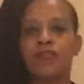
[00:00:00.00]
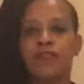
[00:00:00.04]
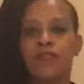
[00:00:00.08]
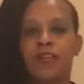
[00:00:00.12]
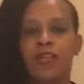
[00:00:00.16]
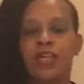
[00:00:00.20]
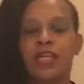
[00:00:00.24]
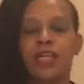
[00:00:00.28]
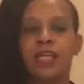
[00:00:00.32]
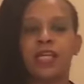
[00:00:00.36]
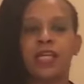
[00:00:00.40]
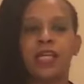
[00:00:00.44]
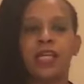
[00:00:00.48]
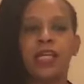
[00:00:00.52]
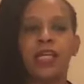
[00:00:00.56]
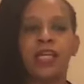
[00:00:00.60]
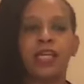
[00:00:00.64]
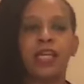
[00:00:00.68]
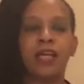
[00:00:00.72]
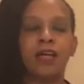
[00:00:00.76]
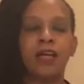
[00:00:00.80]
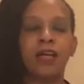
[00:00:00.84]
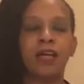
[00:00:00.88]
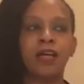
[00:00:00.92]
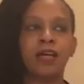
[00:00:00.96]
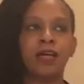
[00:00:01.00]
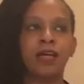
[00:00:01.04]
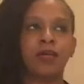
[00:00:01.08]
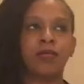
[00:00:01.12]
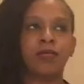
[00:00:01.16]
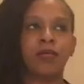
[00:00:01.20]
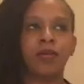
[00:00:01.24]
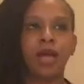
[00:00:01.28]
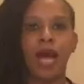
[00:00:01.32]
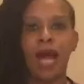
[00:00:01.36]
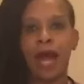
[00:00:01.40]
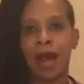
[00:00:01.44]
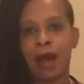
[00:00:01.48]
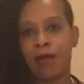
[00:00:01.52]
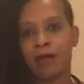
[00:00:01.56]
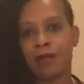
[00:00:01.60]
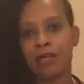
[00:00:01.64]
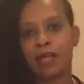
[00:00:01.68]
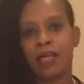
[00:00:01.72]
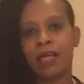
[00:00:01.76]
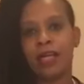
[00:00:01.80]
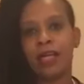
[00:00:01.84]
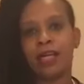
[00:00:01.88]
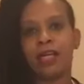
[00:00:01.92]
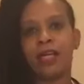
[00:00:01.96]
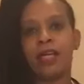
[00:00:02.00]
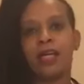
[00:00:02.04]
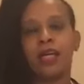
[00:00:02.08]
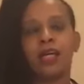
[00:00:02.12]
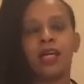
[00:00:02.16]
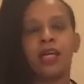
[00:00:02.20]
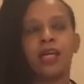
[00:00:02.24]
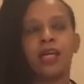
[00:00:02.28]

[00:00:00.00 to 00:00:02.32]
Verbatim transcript: feeding, um, outing,